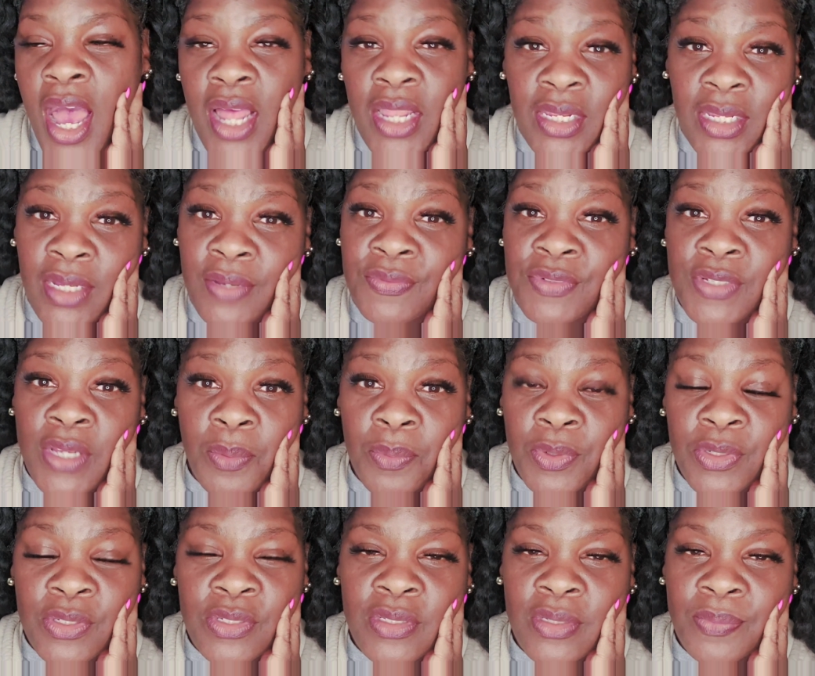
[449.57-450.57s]

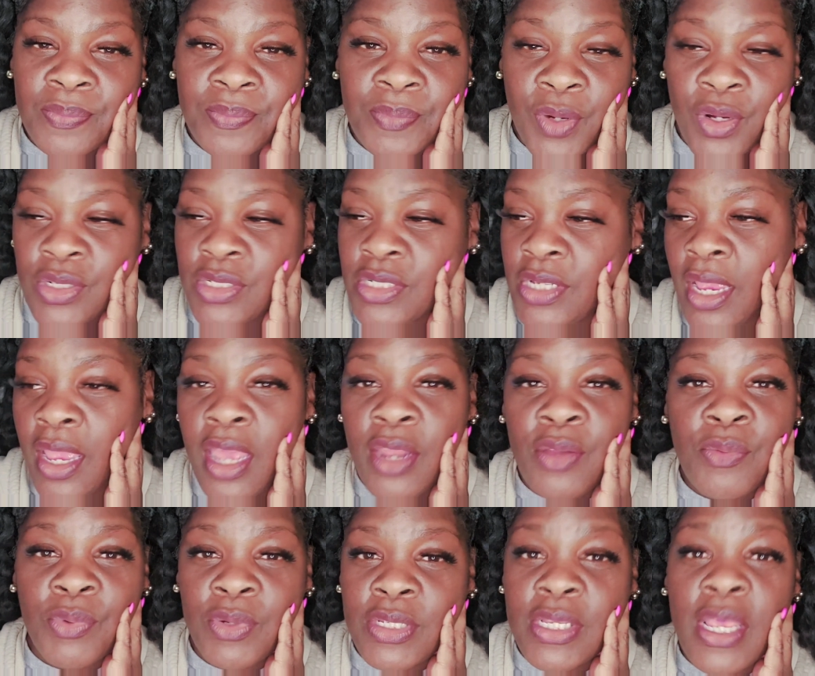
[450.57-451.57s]
Jedwards or J.
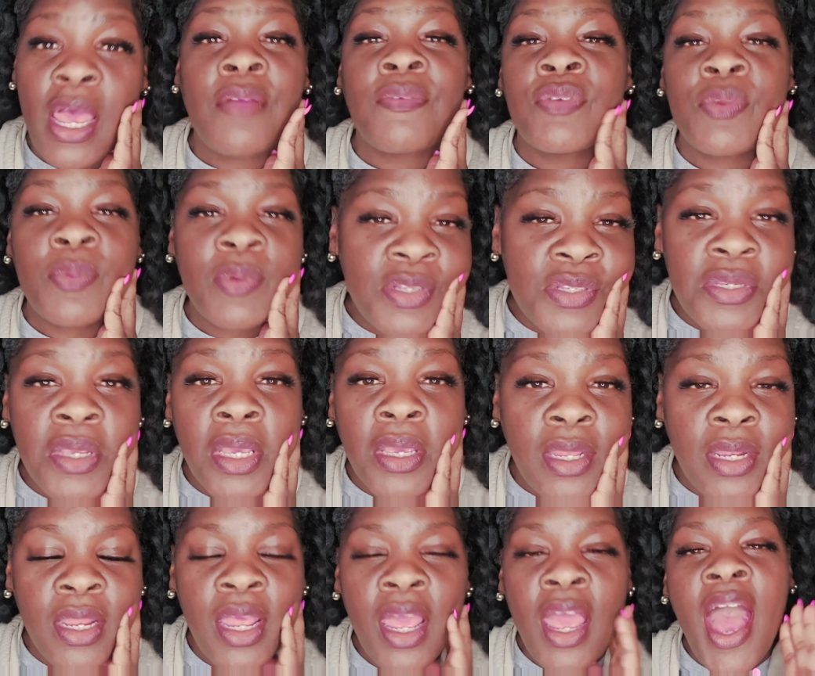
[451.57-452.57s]
Edwards, however you want to say
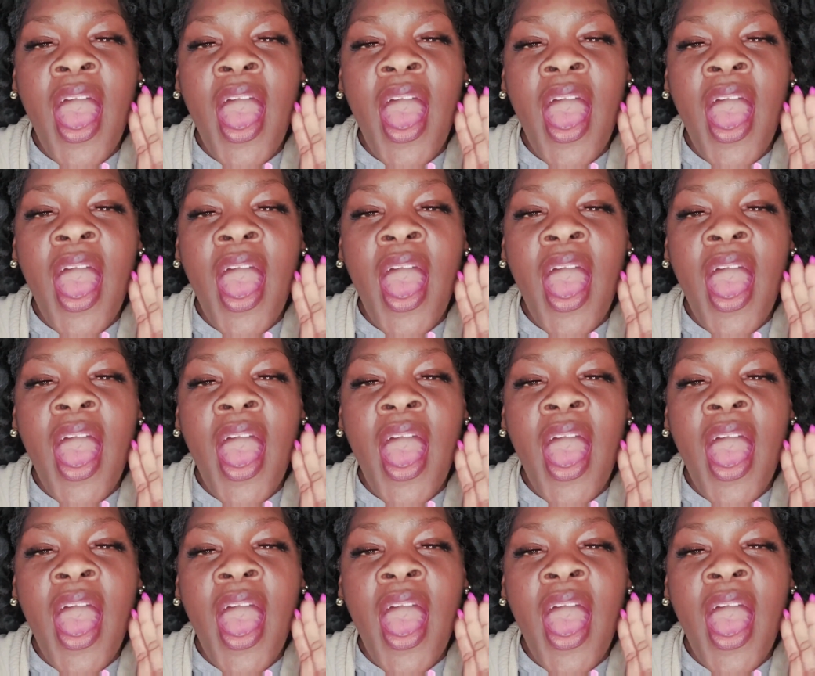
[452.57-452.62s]
it.